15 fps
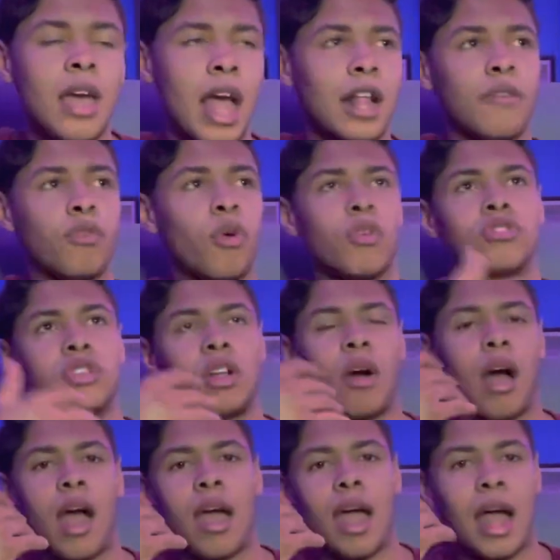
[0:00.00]
and of course, you know,
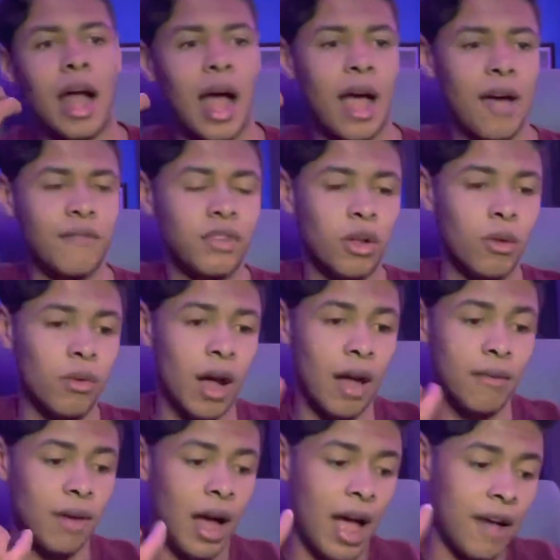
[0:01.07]
I I have you know
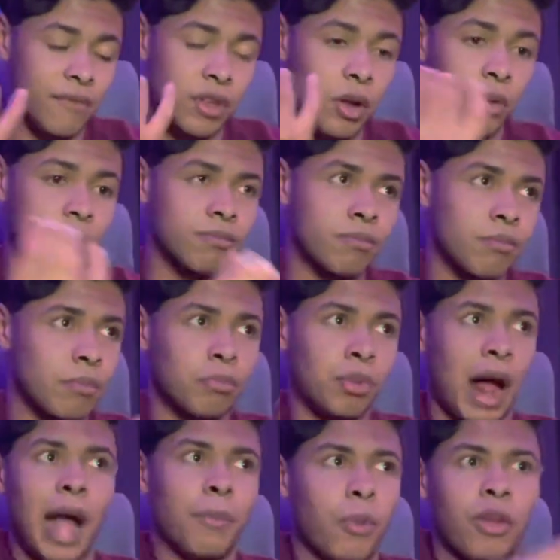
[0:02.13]
I, I have you know
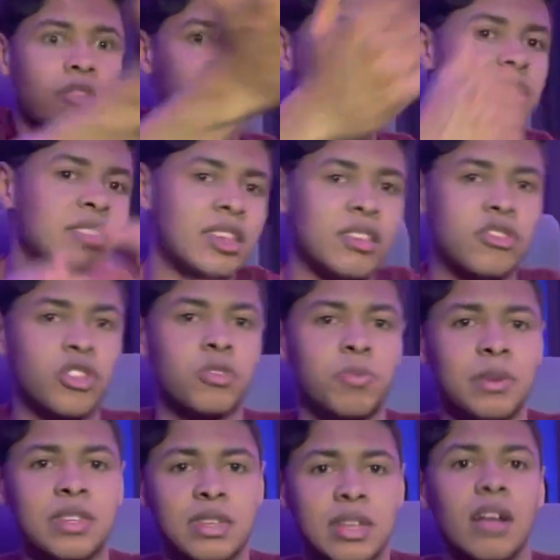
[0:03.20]
black brothers and sisters,
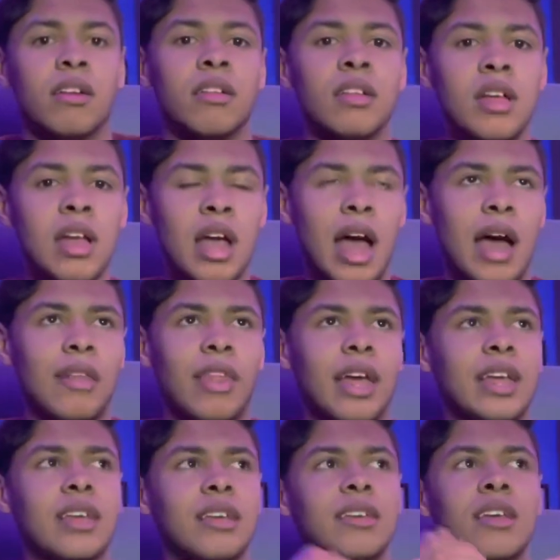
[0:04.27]
but still,
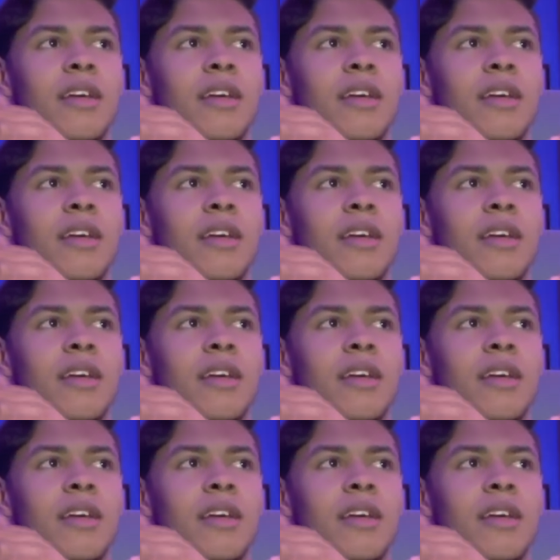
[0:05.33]
like,